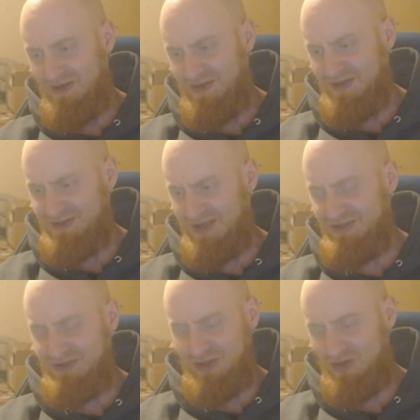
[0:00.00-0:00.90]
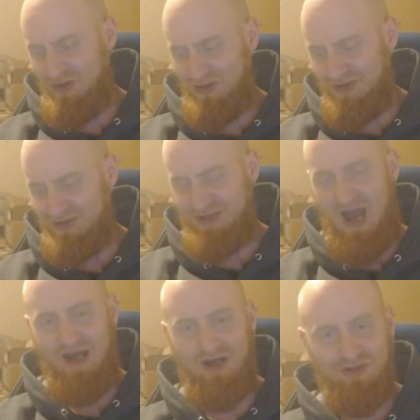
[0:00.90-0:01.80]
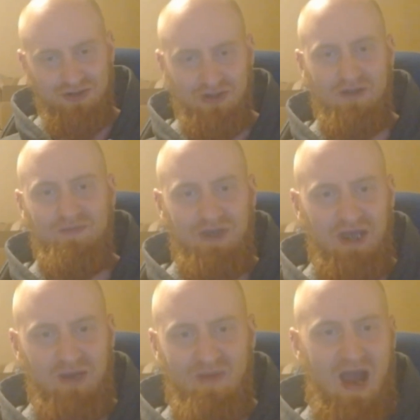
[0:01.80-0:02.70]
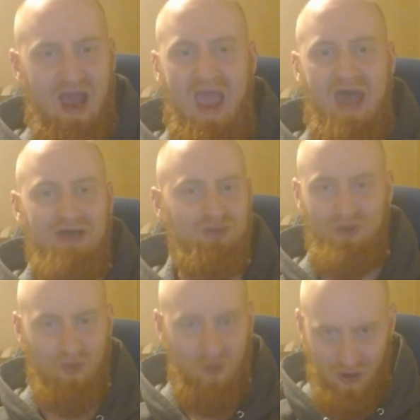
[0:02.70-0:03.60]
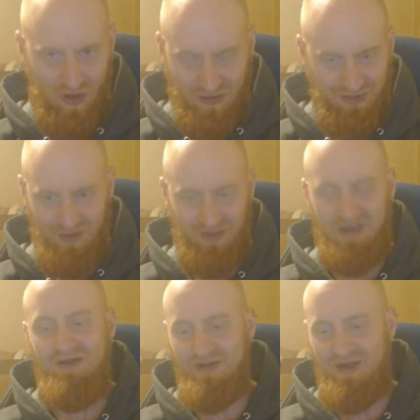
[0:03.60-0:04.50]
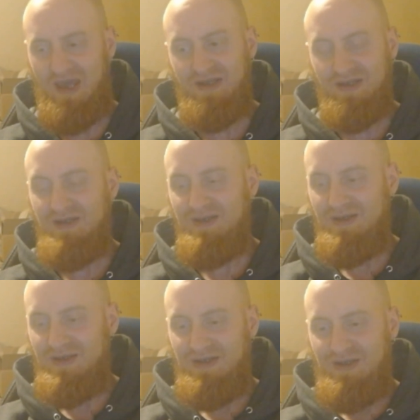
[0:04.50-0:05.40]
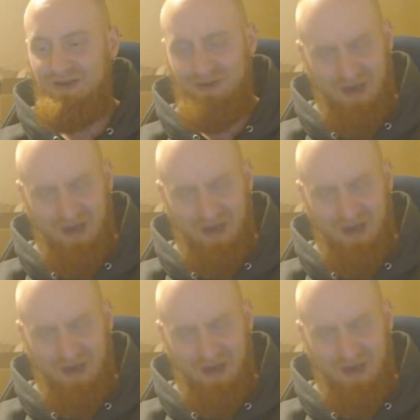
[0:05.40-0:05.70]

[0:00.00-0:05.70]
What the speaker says: this insecure desire to kick my ass with words on the internet that they